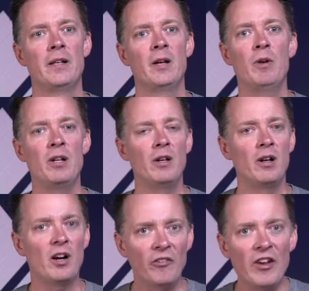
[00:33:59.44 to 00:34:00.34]
When
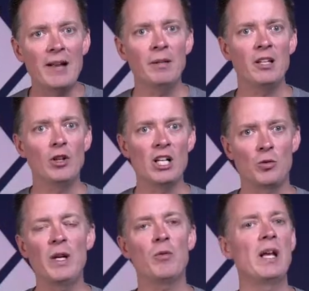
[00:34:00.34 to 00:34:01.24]
our family lost
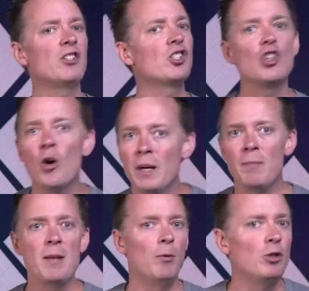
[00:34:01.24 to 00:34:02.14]
Rick, we had so many
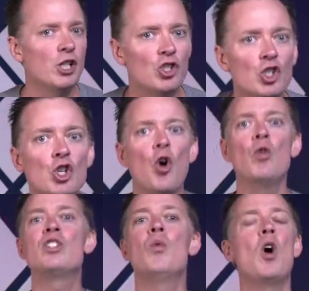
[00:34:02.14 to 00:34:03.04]
people who just
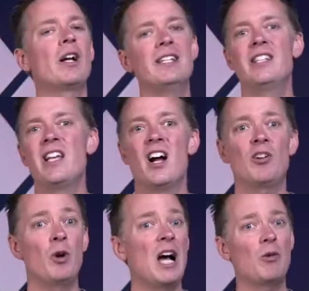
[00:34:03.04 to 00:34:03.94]
chose to walk into the
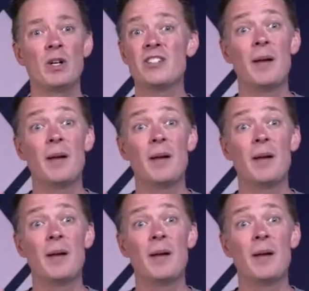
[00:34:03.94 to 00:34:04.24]
awkwardness.